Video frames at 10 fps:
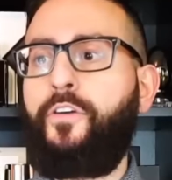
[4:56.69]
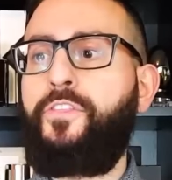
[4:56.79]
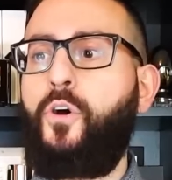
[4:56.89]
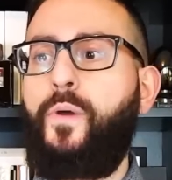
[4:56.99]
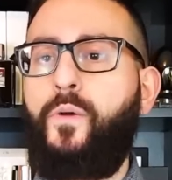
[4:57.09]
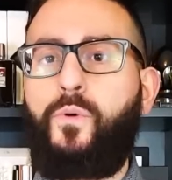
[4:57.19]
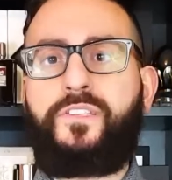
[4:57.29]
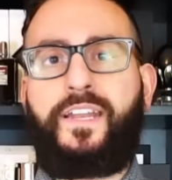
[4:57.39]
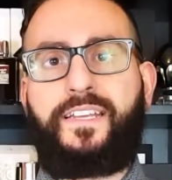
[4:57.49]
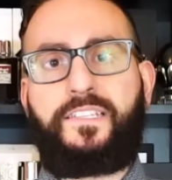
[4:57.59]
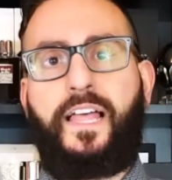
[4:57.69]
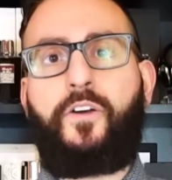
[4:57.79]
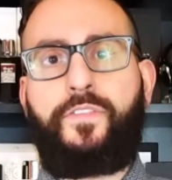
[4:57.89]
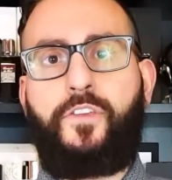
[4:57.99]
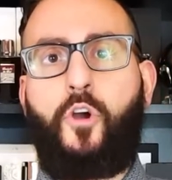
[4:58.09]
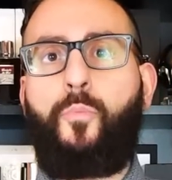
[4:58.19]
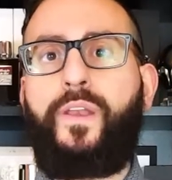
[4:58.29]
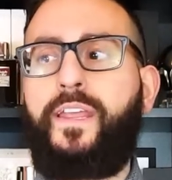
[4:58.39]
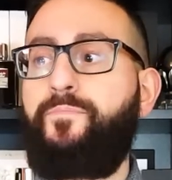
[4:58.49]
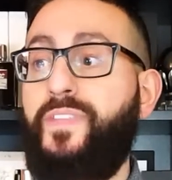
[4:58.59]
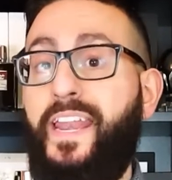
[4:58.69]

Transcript: although it wasn't as loud in the opening,